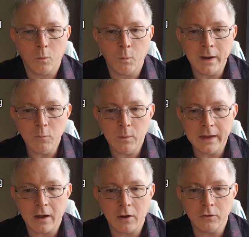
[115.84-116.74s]
When we
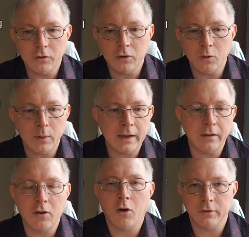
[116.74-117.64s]
are doing
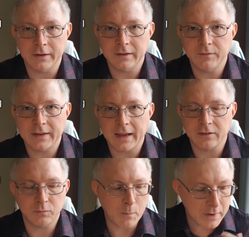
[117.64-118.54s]
cognitive
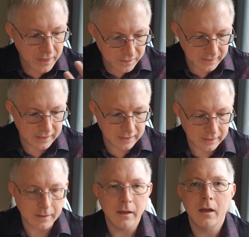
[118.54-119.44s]
tasks, when we're
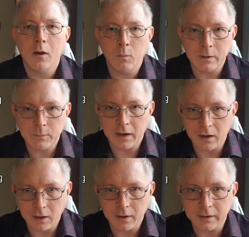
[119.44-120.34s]
thinking, when we're
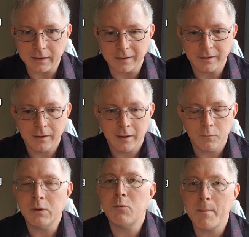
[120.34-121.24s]
learning,
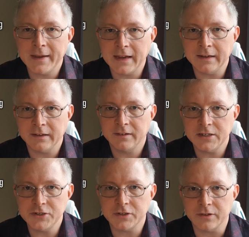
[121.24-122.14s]
when we're making
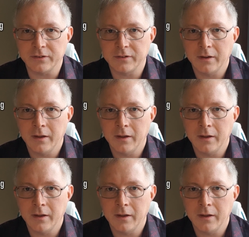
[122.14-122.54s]
decisions,